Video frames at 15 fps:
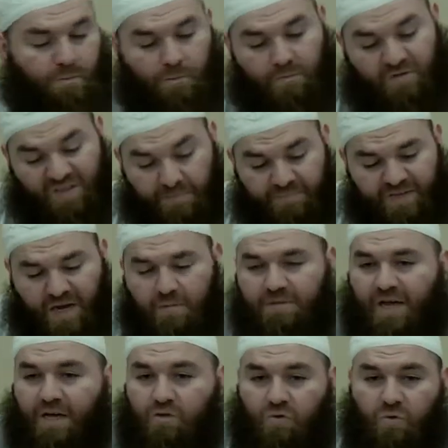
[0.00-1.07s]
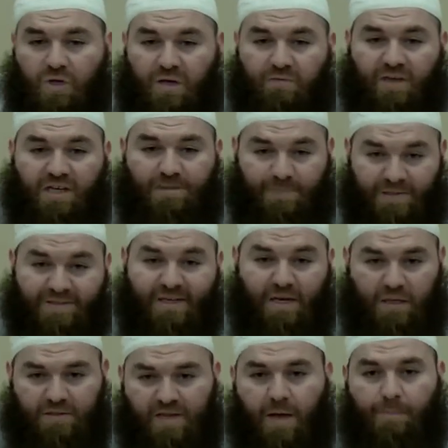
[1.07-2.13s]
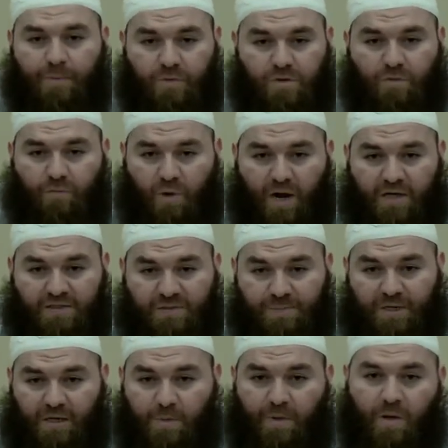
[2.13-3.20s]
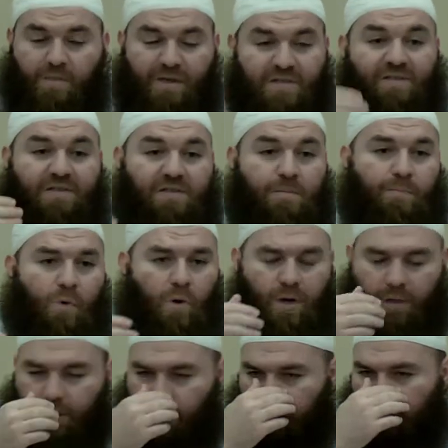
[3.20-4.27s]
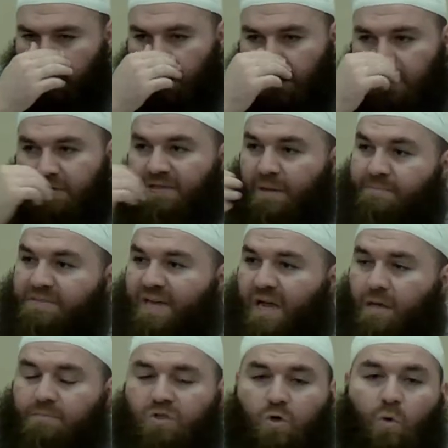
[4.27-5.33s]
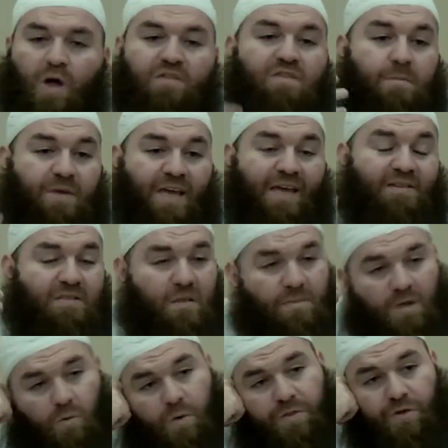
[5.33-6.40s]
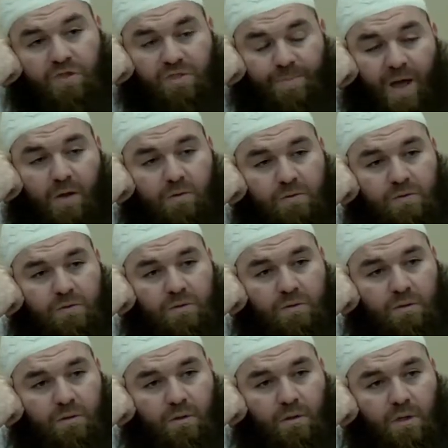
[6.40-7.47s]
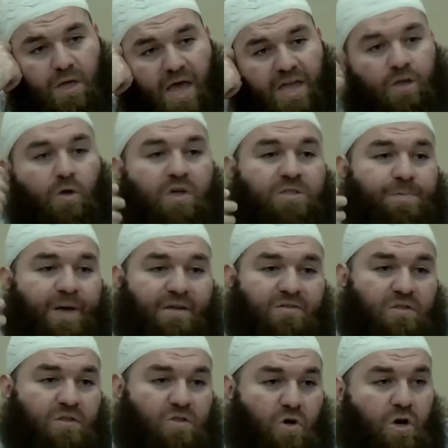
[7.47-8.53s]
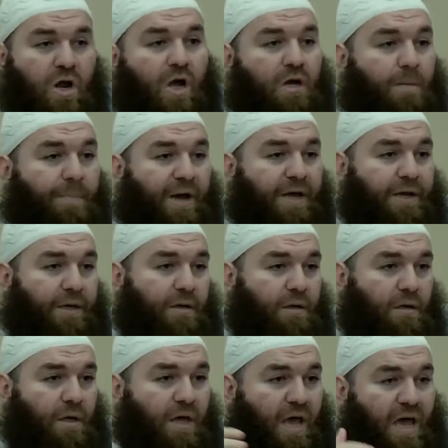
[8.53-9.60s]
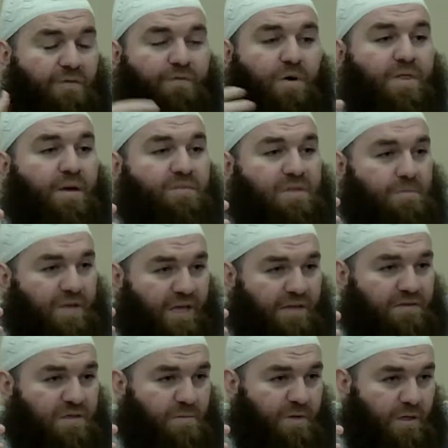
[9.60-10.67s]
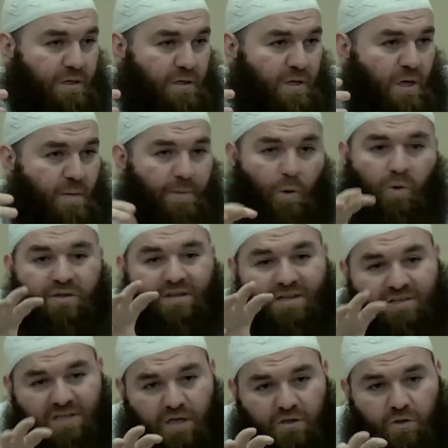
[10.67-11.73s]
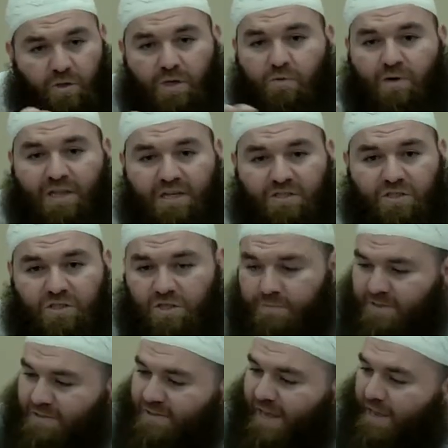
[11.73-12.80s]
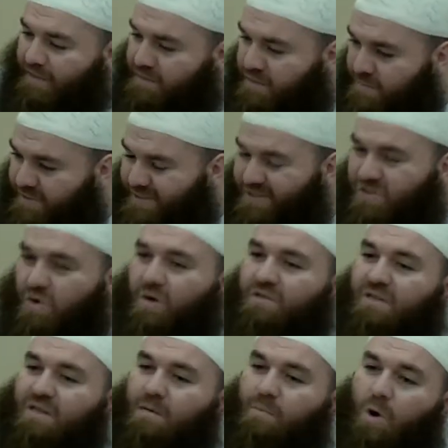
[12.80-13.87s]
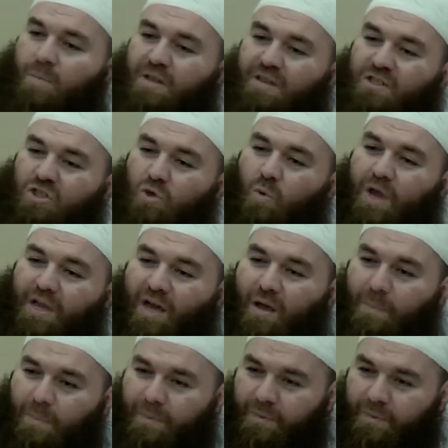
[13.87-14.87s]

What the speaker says: Sometimes I do give explicit examples of what I speak about because it's important. Sometimes you want to be intimate with your spouse, and you expect to turn on a button and for them to be intimate. But what they tell you in relationships is that intimacy starts in the moment that you wake up.